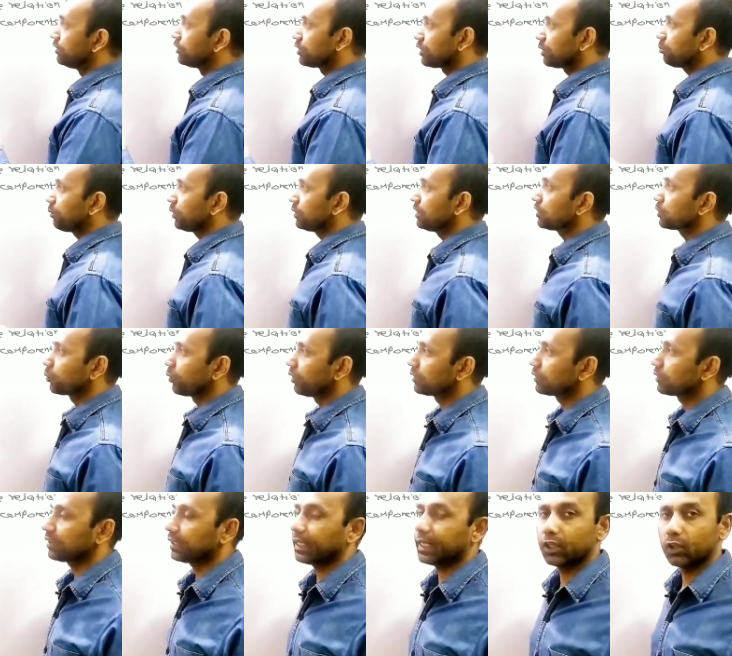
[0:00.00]
answer for this
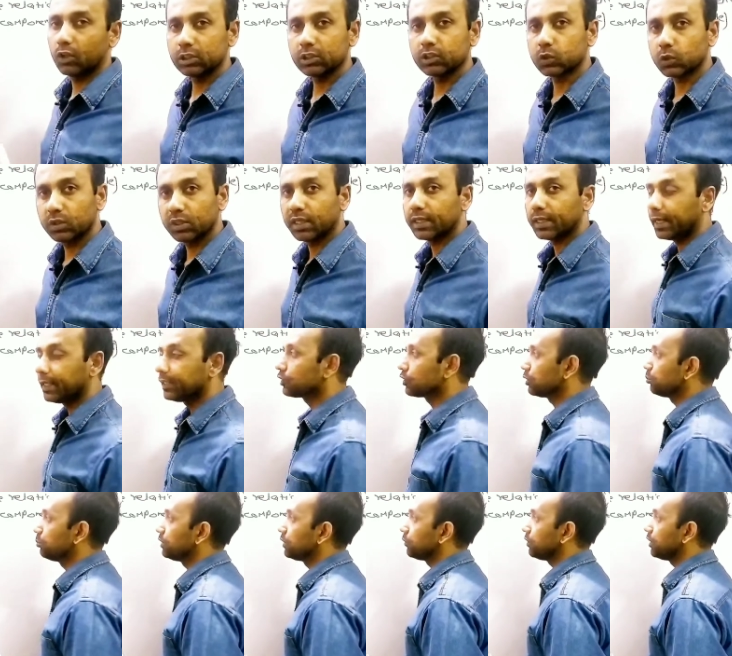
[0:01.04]
question and also the
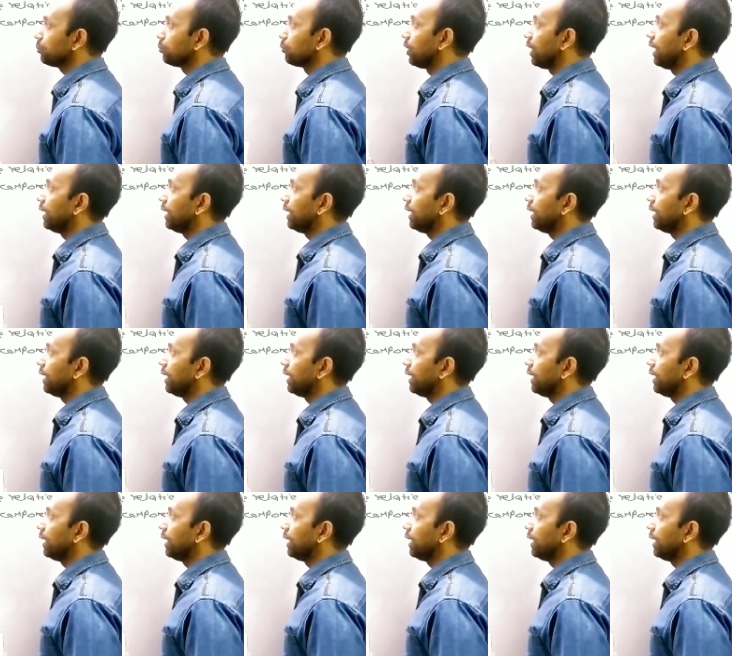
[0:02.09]
relation between